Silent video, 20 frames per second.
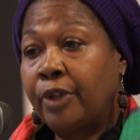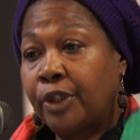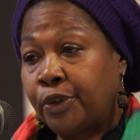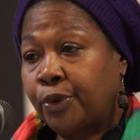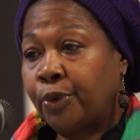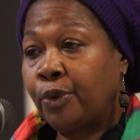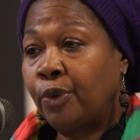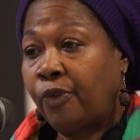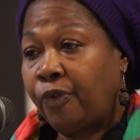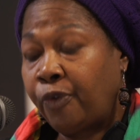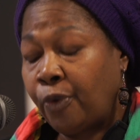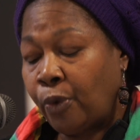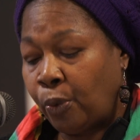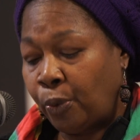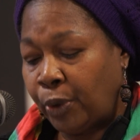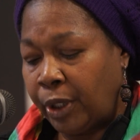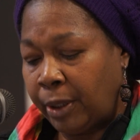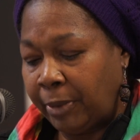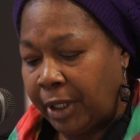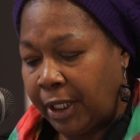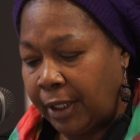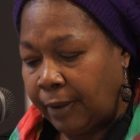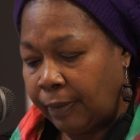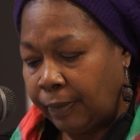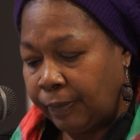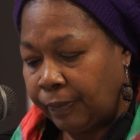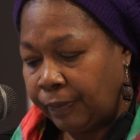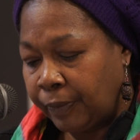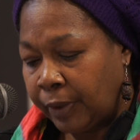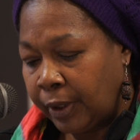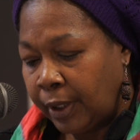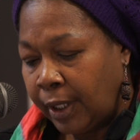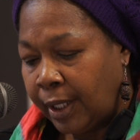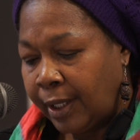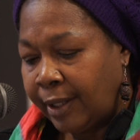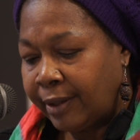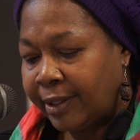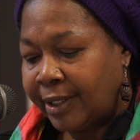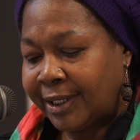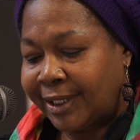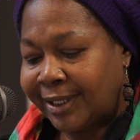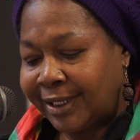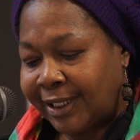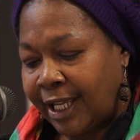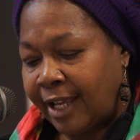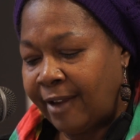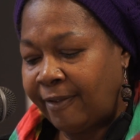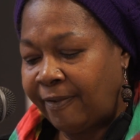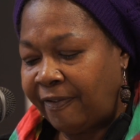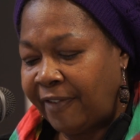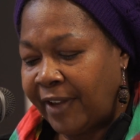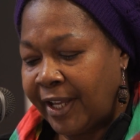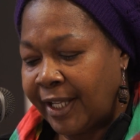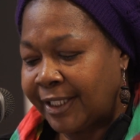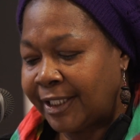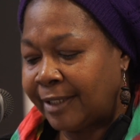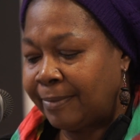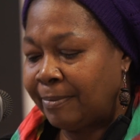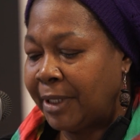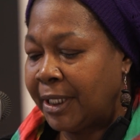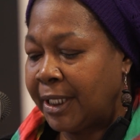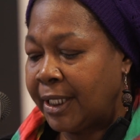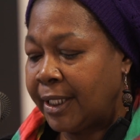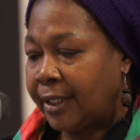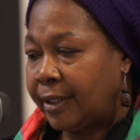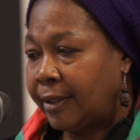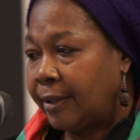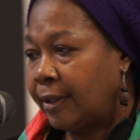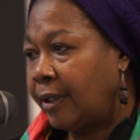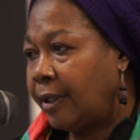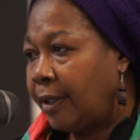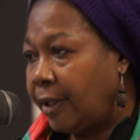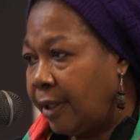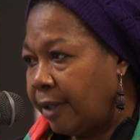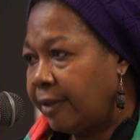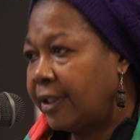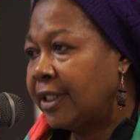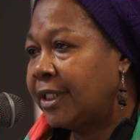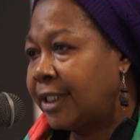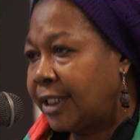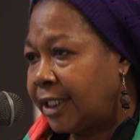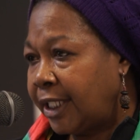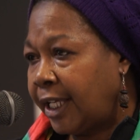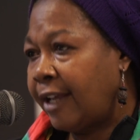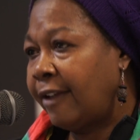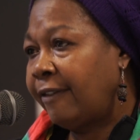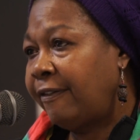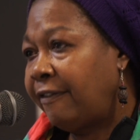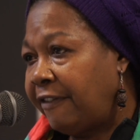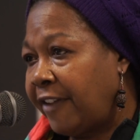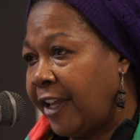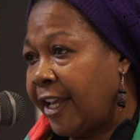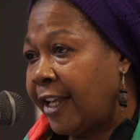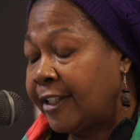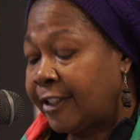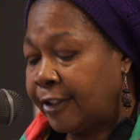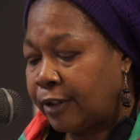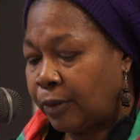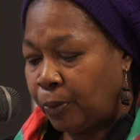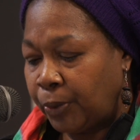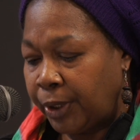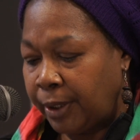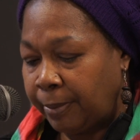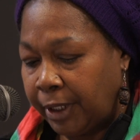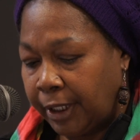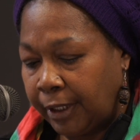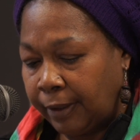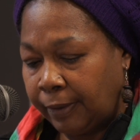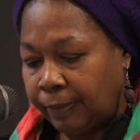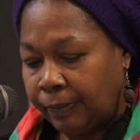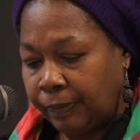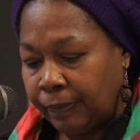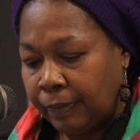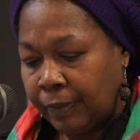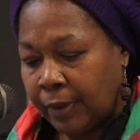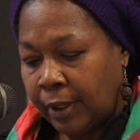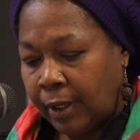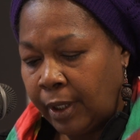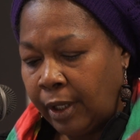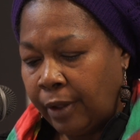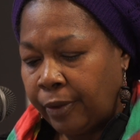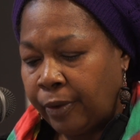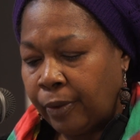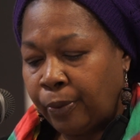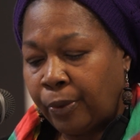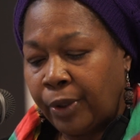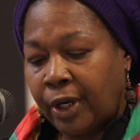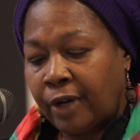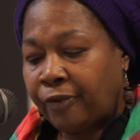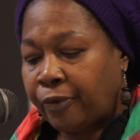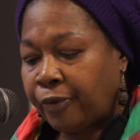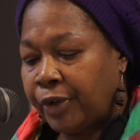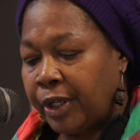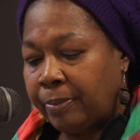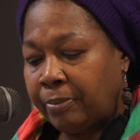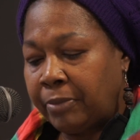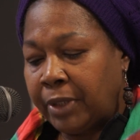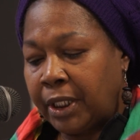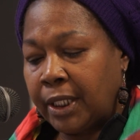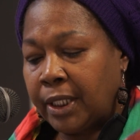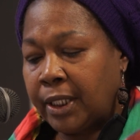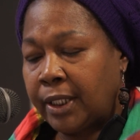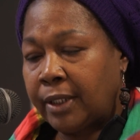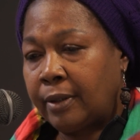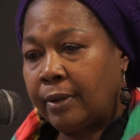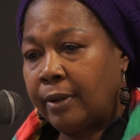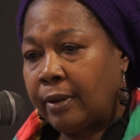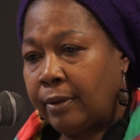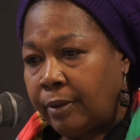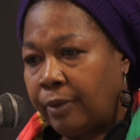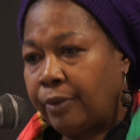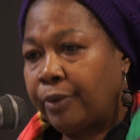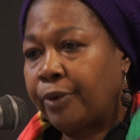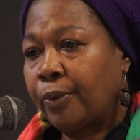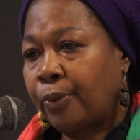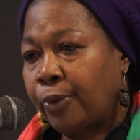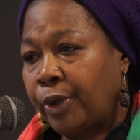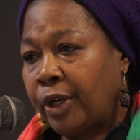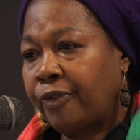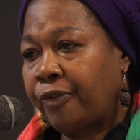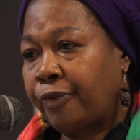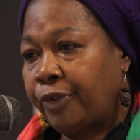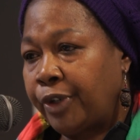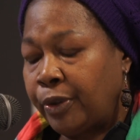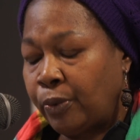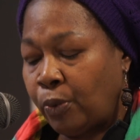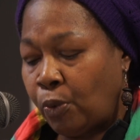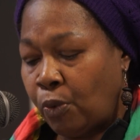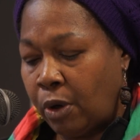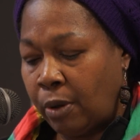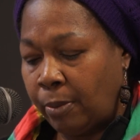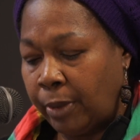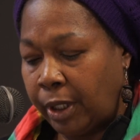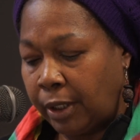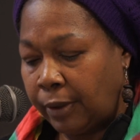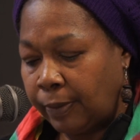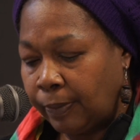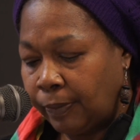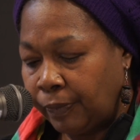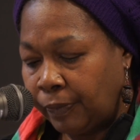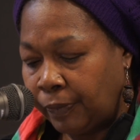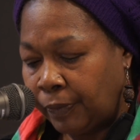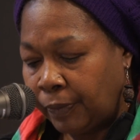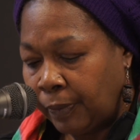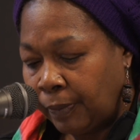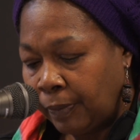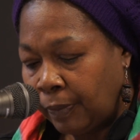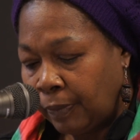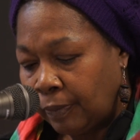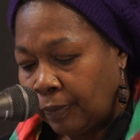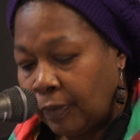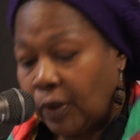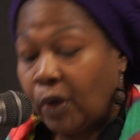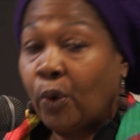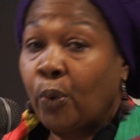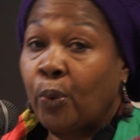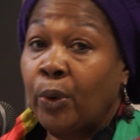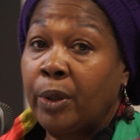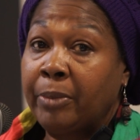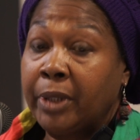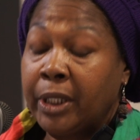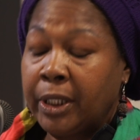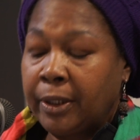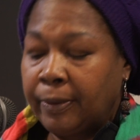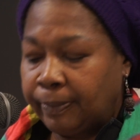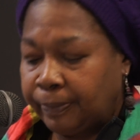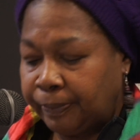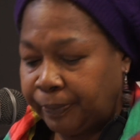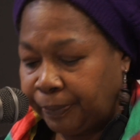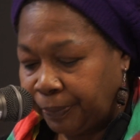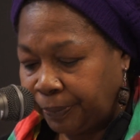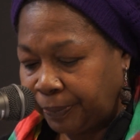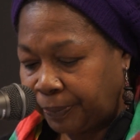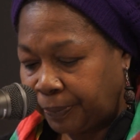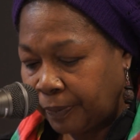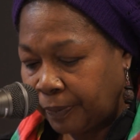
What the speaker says: the truthful women, the steadfast men, the steadfast women, the reverent men, the reverent woman or women,